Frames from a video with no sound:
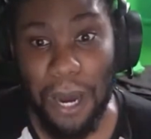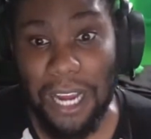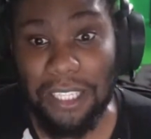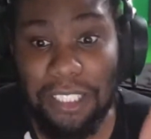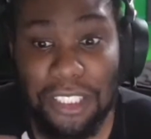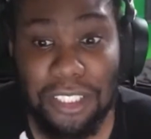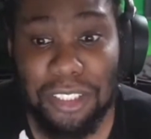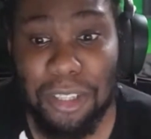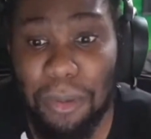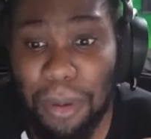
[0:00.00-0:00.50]
I
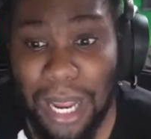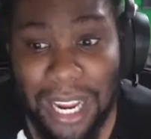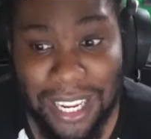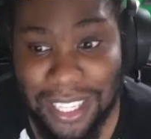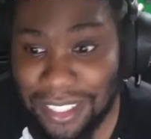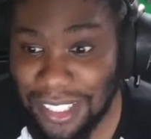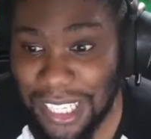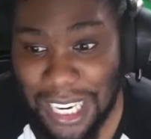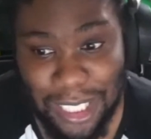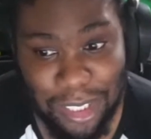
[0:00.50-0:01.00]
just don't like
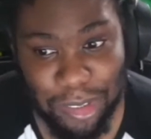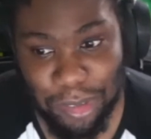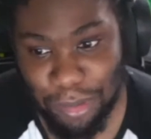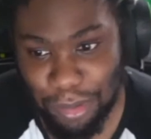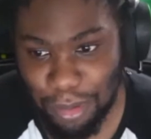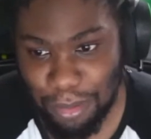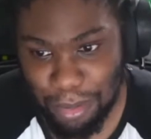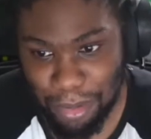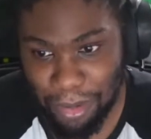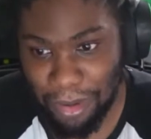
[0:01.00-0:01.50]
international
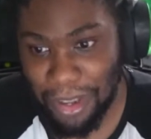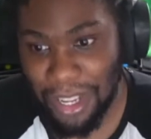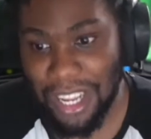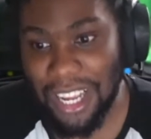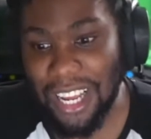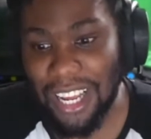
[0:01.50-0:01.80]
football.